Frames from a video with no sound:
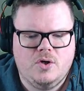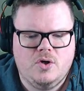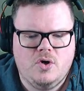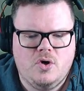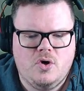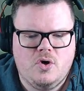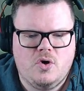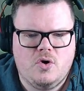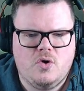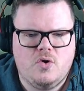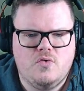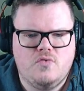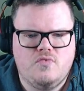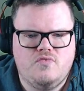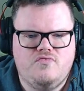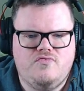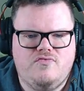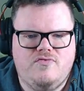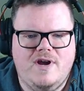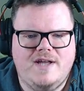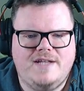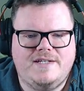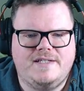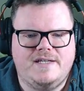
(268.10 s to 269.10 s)

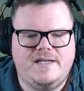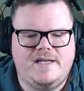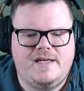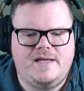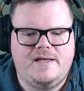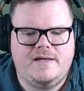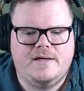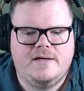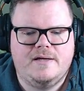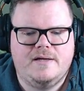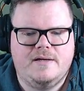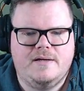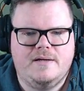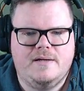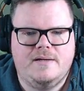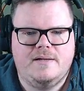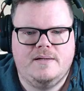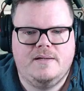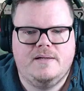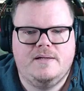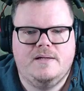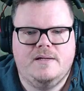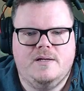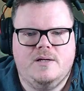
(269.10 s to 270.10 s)
Already,
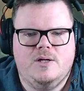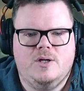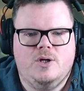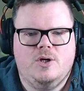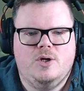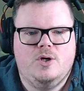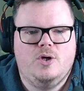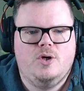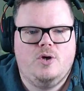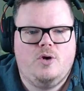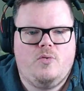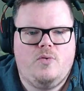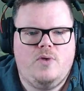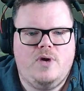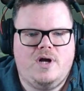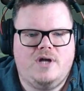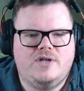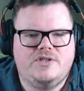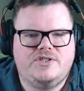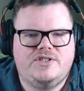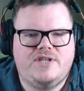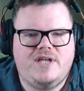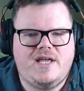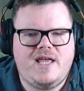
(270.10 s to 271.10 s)
we are
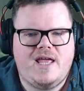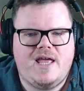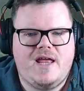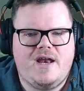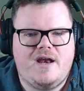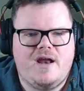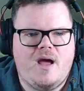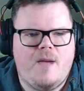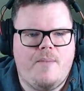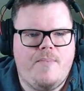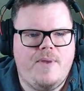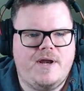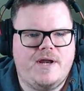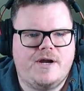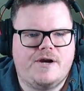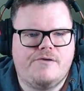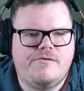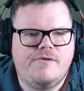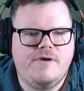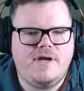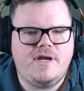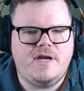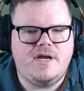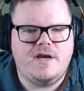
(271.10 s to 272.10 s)
seeing a bit of
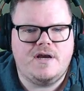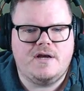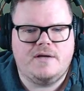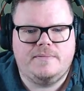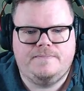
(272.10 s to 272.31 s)
green.